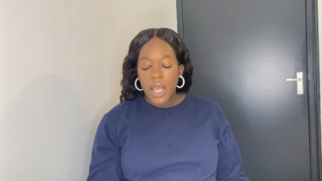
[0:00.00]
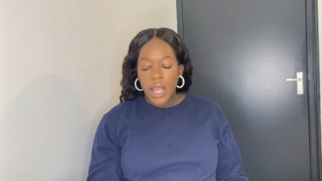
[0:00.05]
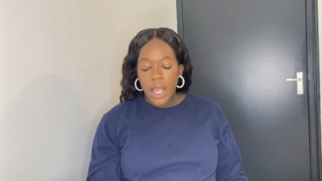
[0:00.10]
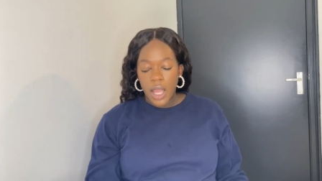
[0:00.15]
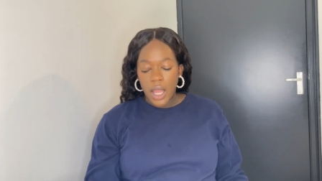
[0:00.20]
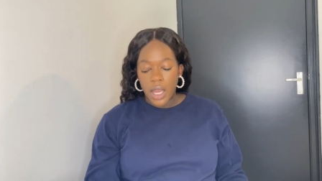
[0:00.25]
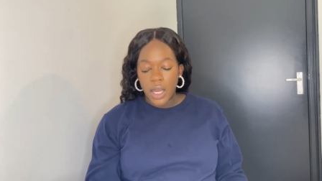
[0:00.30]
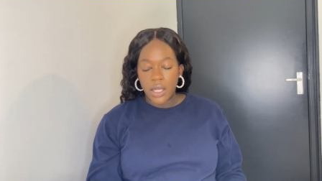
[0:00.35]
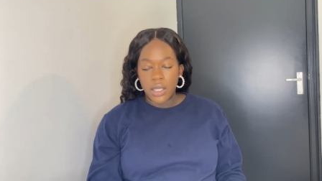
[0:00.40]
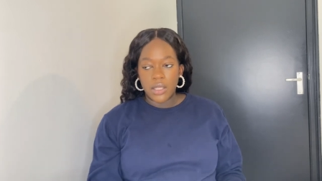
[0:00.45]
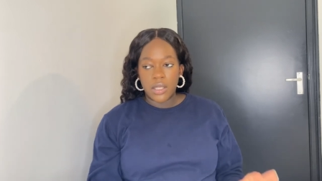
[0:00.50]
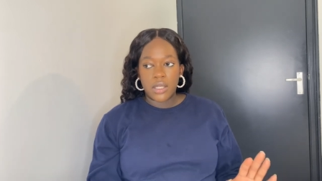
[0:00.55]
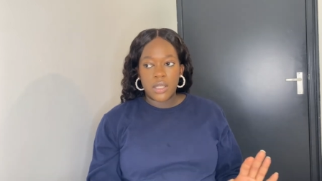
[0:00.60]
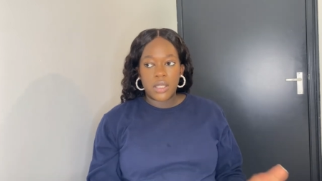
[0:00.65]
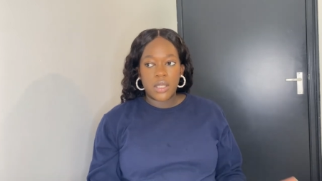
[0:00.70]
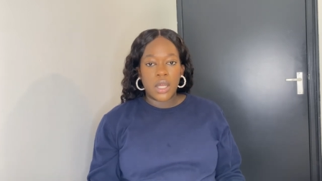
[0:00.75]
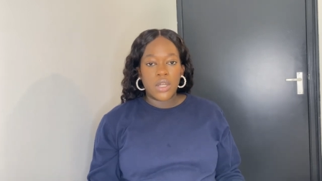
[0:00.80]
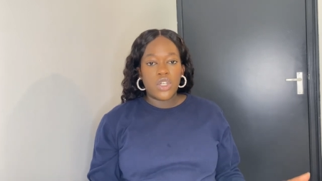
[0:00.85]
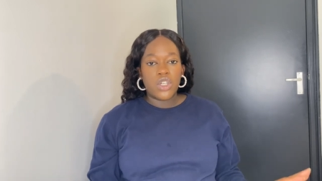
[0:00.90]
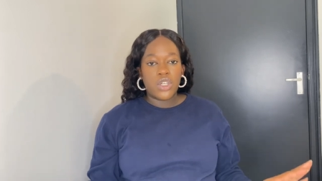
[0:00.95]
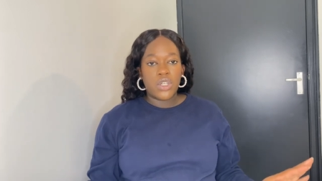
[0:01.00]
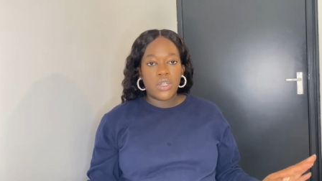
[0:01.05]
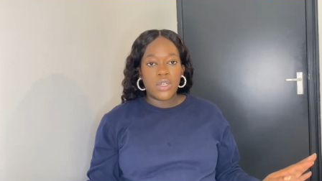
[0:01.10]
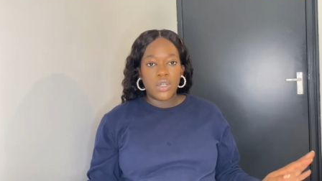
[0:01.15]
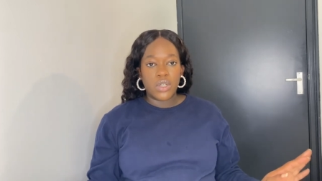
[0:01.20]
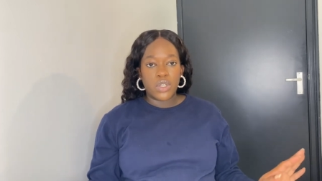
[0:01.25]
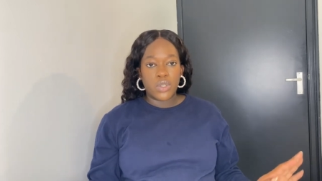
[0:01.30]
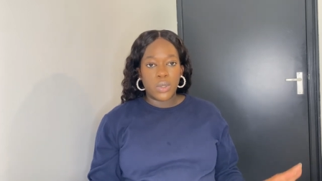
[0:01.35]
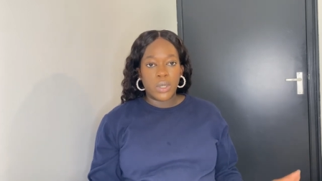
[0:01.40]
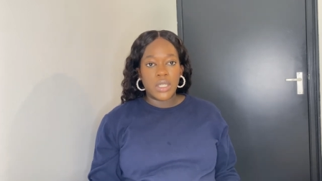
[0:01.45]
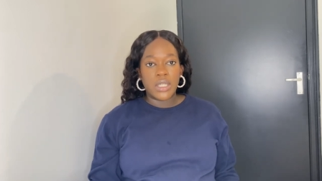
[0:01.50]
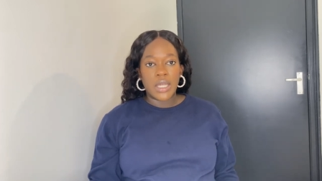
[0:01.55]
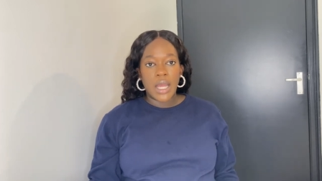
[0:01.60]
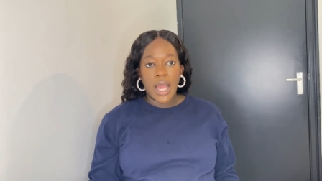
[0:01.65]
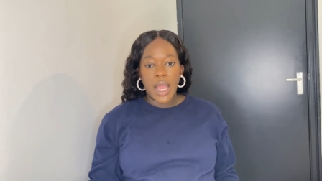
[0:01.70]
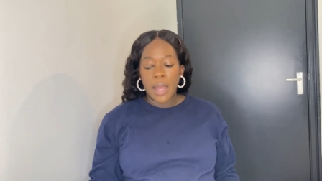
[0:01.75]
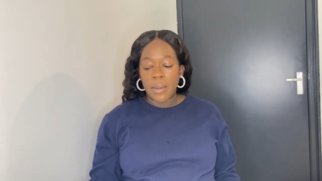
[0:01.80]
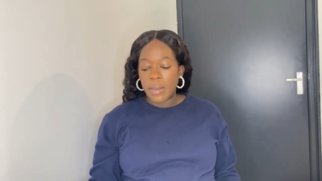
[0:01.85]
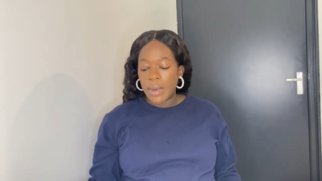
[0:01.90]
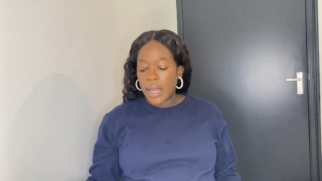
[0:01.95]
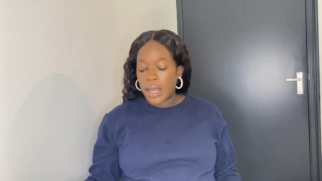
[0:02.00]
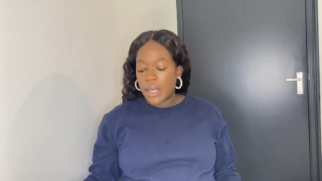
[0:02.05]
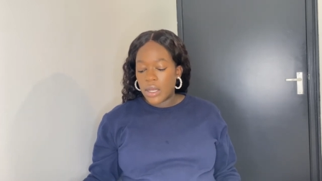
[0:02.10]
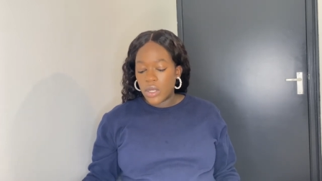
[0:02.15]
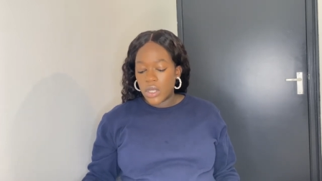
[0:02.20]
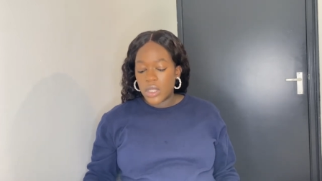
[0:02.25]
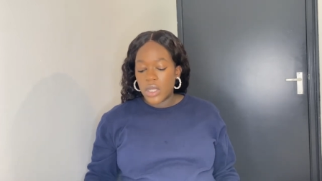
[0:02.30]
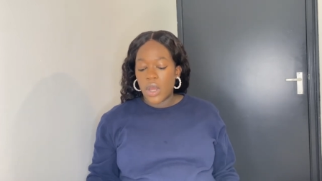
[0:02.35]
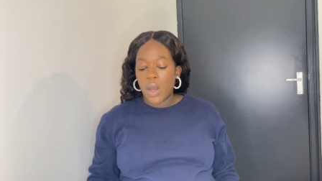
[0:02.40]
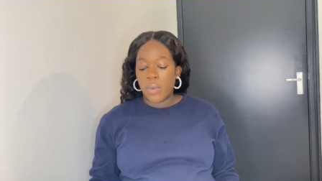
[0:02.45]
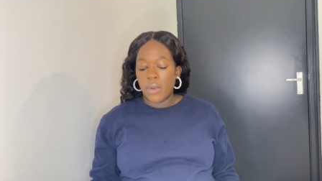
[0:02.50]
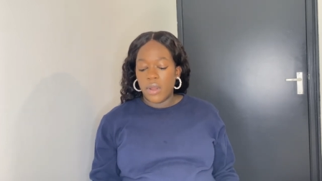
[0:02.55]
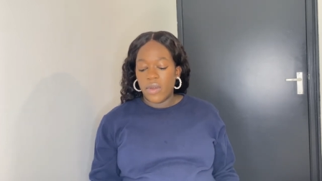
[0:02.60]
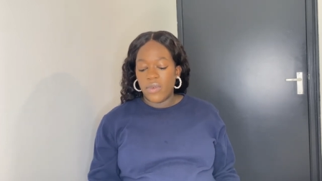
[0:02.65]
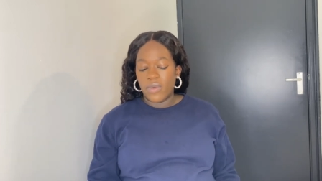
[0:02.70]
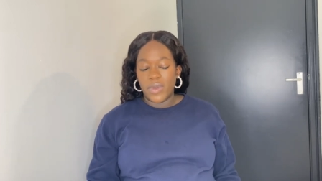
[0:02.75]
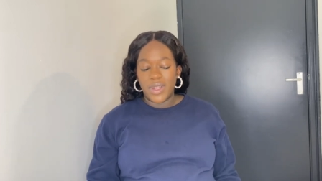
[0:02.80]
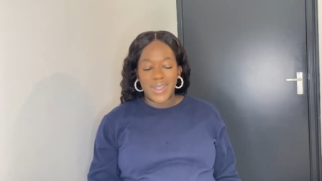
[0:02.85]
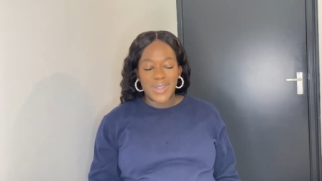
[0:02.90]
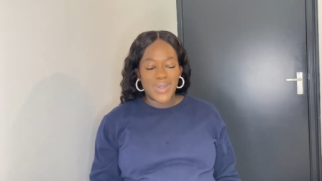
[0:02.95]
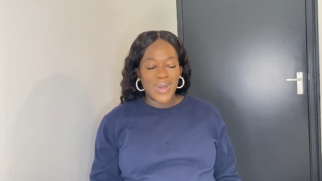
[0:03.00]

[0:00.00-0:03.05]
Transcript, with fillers: in such a short time, like just a couple of weeks.